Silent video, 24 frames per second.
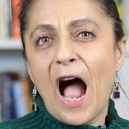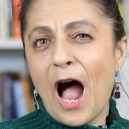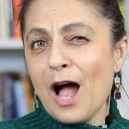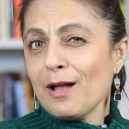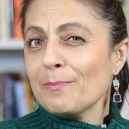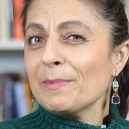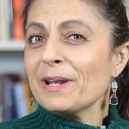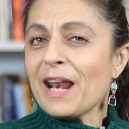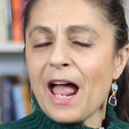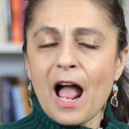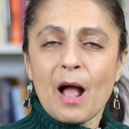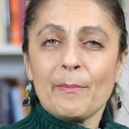
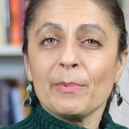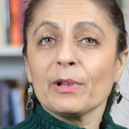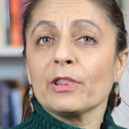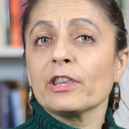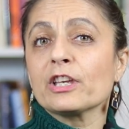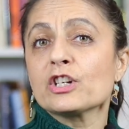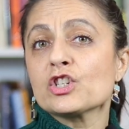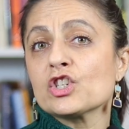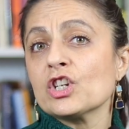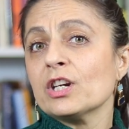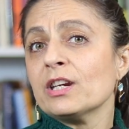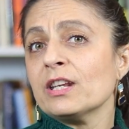I'm an
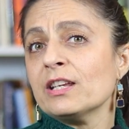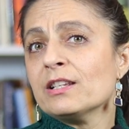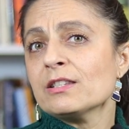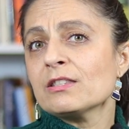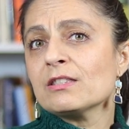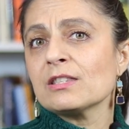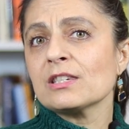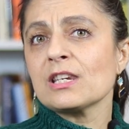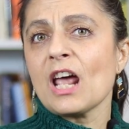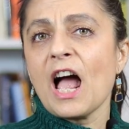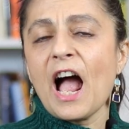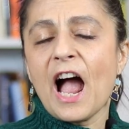
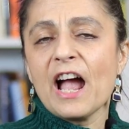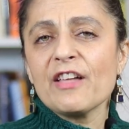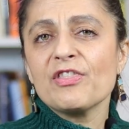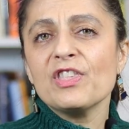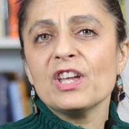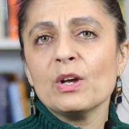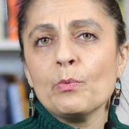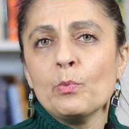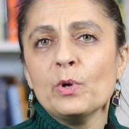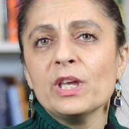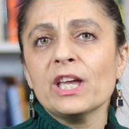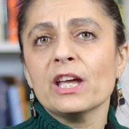abolitionist. I
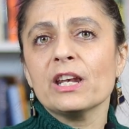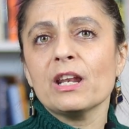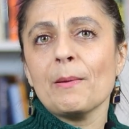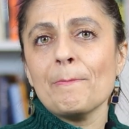think we can